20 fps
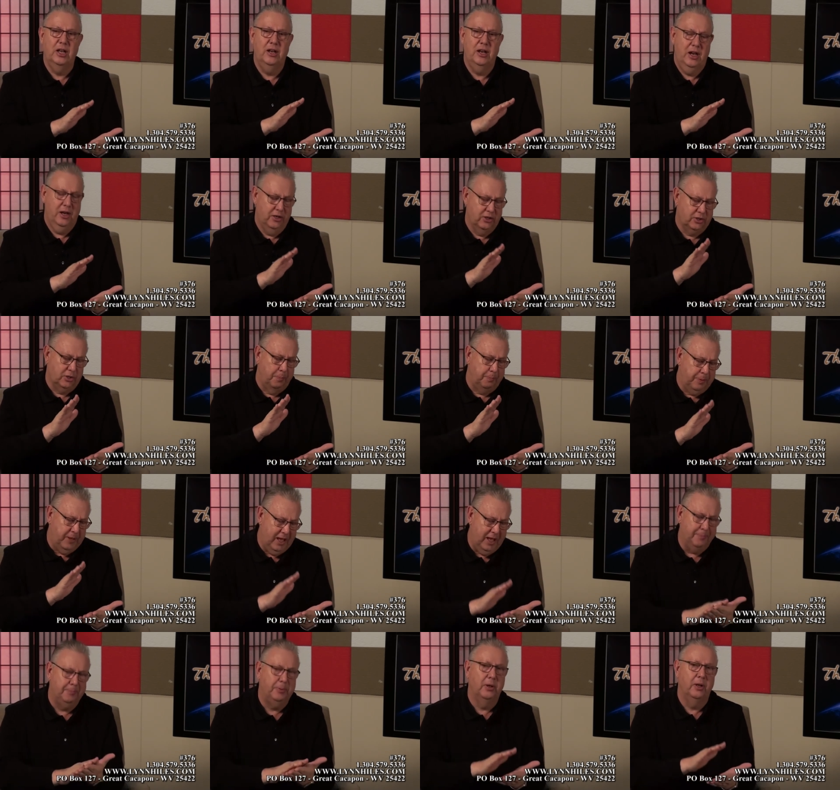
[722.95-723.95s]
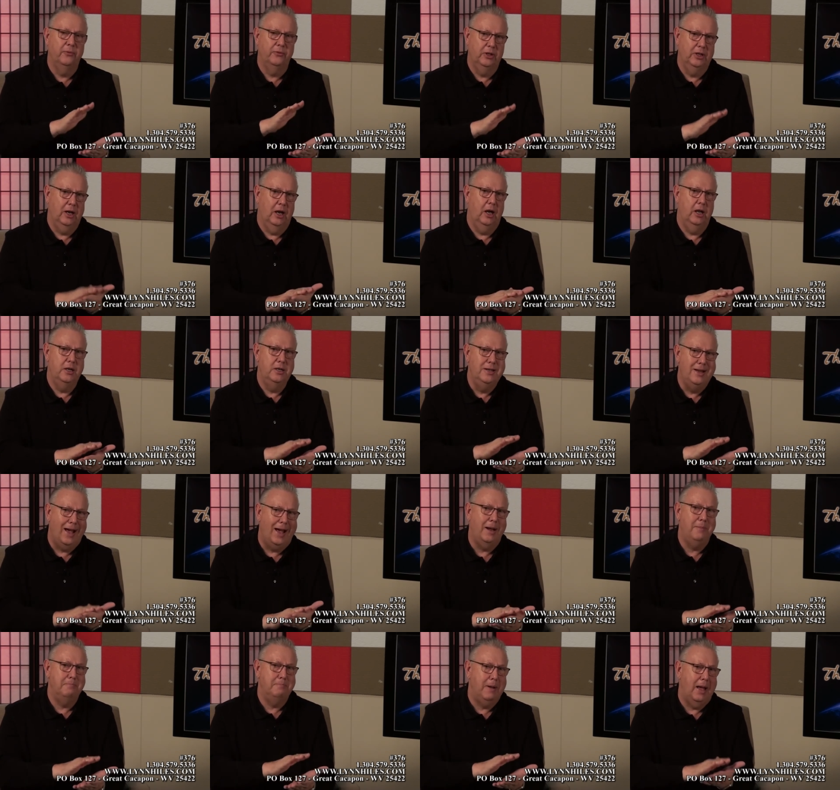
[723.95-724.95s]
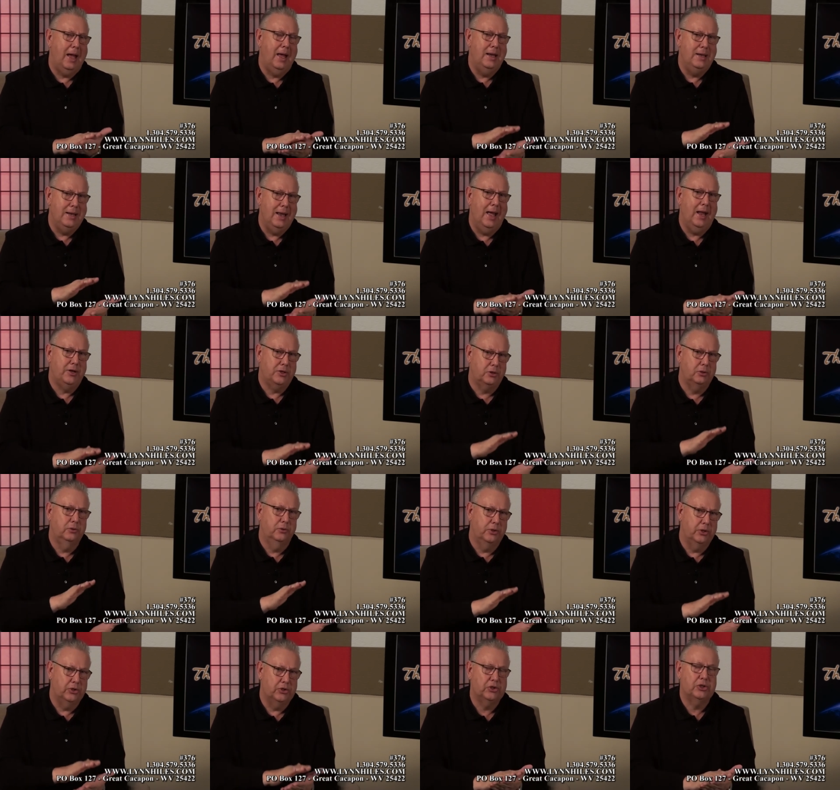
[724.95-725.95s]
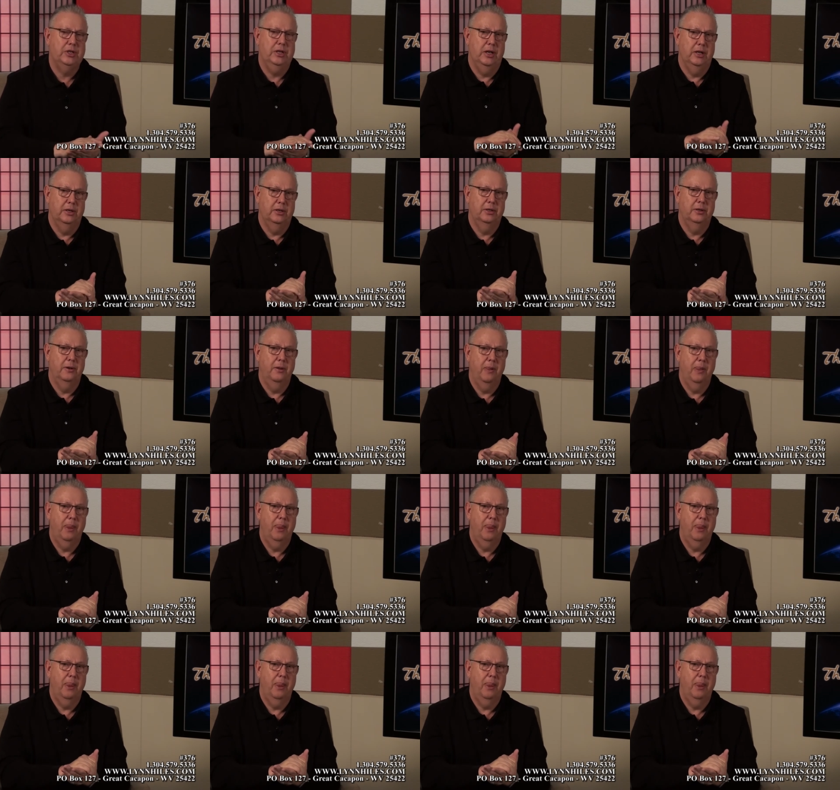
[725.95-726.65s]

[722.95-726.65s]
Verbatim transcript: it is the people of God, not by natural descent,